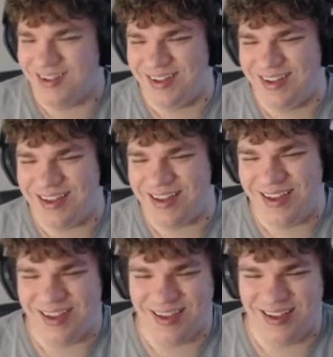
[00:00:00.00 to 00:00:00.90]

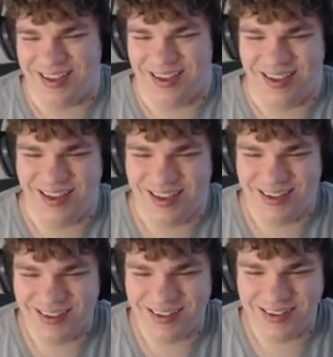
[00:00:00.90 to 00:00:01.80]
(silence)